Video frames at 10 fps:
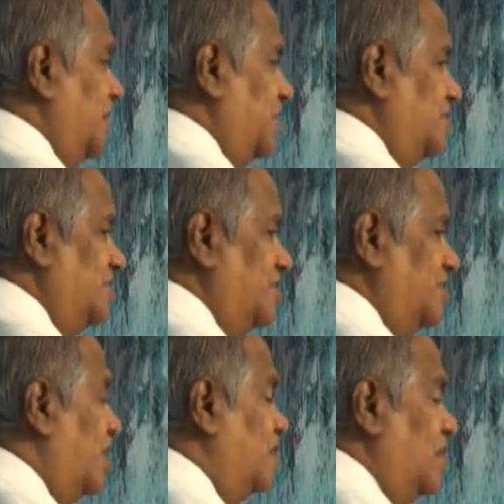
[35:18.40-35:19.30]
prays.
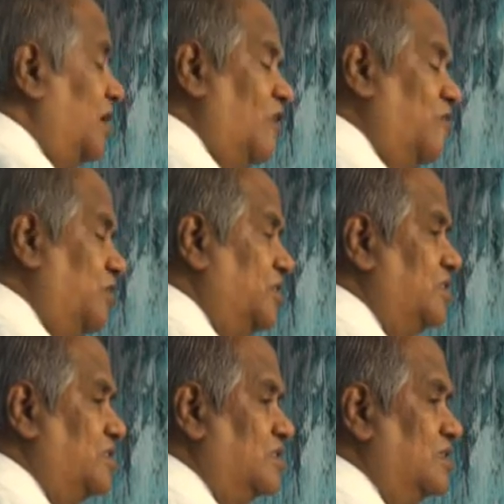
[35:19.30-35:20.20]
God will laugh
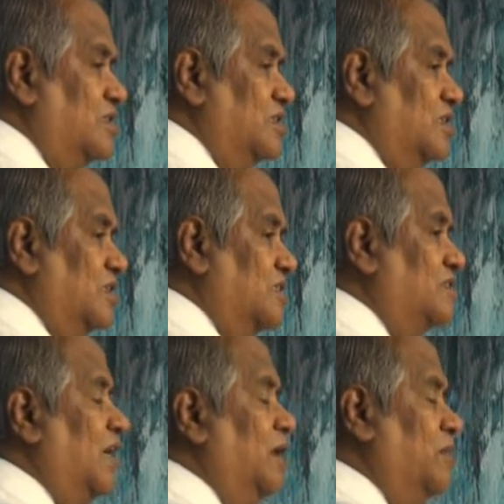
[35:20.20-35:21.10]
at it.
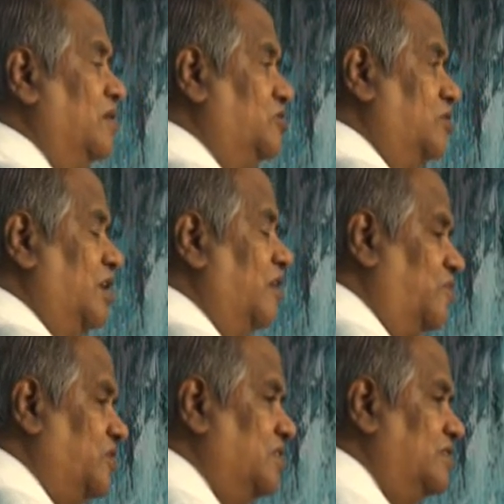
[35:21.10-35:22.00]
Simon should
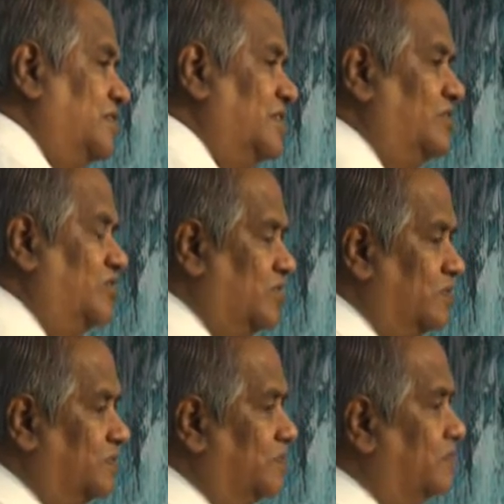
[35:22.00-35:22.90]
confess his sins.